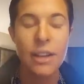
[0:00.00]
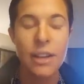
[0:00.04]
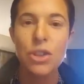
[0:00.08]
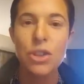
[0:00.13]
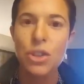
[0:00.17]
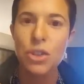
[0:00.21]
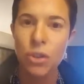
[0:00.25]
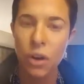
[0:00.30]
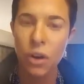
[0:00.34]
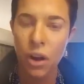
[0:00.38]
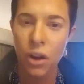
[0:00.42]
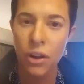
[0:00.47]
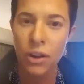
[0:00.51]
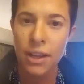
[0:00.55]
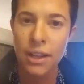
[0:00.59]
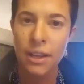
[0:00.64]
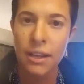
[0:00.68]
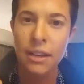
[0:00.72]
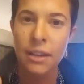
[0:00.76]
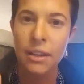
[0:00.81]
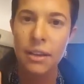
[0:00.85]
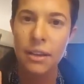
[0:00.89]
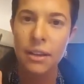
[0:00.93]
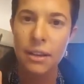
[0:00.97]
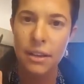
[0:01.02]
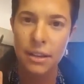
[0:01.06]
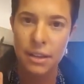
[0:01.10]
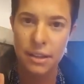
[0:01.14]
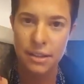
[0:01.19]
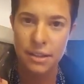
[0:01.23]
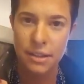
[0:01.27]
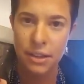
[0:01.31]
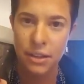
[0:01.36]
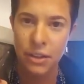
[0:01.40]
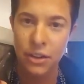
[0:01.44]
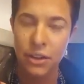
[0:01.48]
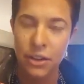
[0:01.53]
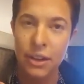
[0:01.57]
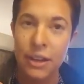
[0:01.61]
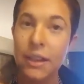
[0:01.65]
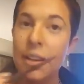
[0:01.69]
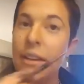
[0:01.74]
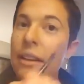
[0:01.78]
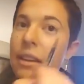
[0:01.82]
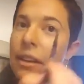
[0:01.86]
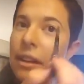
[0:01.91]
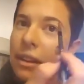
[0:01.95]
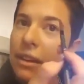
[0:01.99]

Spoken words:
I strongly considered it.